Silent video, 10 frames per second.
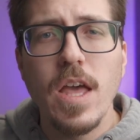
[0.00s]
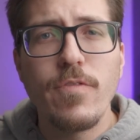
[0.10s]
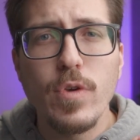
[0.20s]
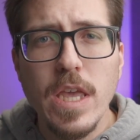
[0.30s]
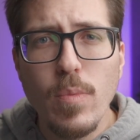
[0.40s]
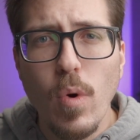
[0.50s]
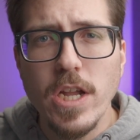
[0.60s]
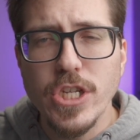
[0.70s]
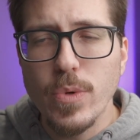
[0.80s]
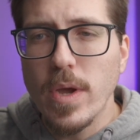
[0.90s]
If we keep
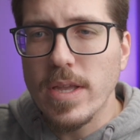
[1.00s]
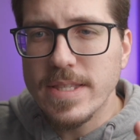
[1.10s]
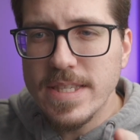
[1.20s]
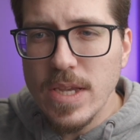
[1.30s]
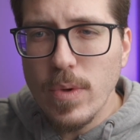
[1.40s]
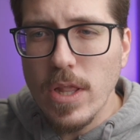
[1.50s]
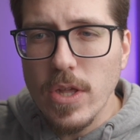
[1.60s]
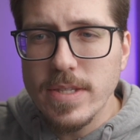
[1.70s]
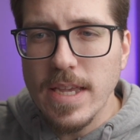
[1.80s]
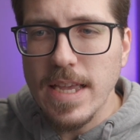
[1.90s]
watching, we can see what it
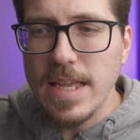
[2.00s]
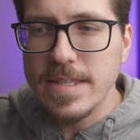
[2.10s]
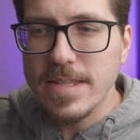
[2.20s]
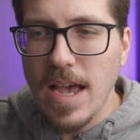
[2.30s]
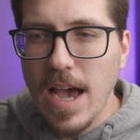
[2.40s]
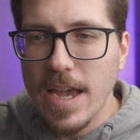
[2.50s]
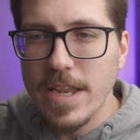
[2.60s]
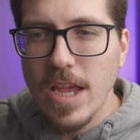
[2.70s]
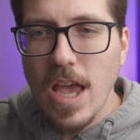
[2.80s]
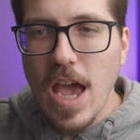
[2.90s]
looks like inside.